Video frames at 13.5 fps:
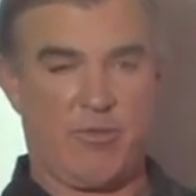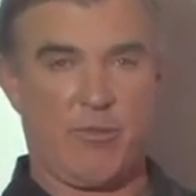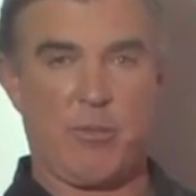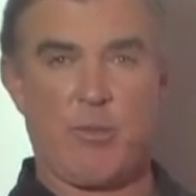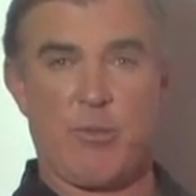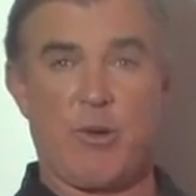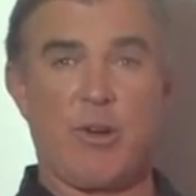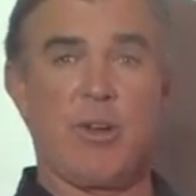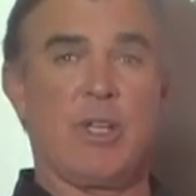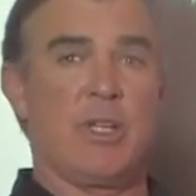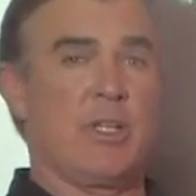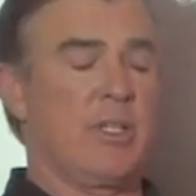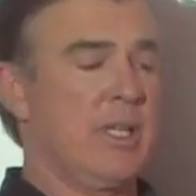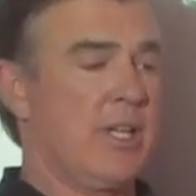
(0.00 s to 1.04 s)
Remember,
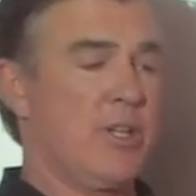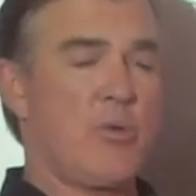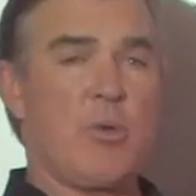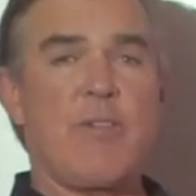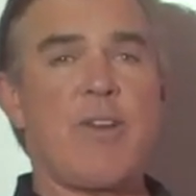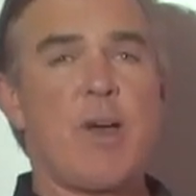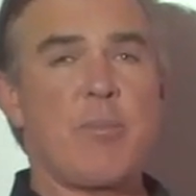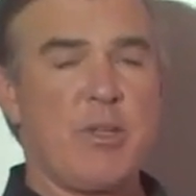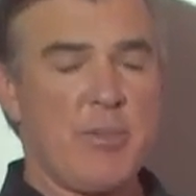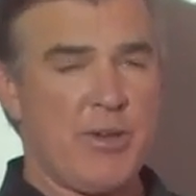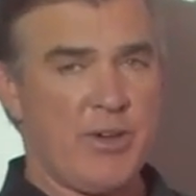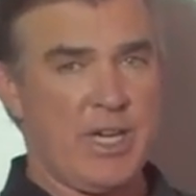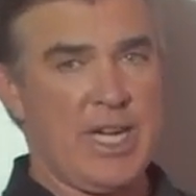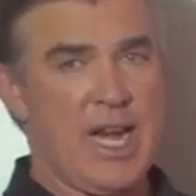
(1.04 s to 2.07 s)
like a 25
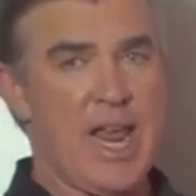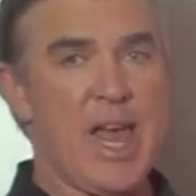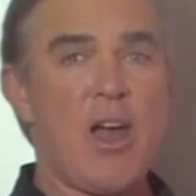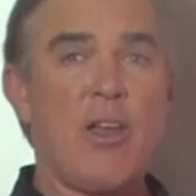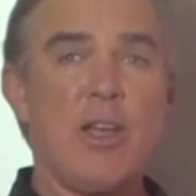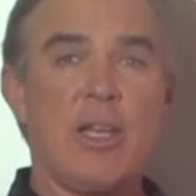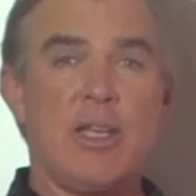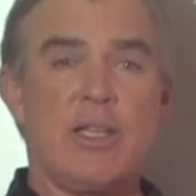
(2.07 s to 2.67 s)
millimeter canal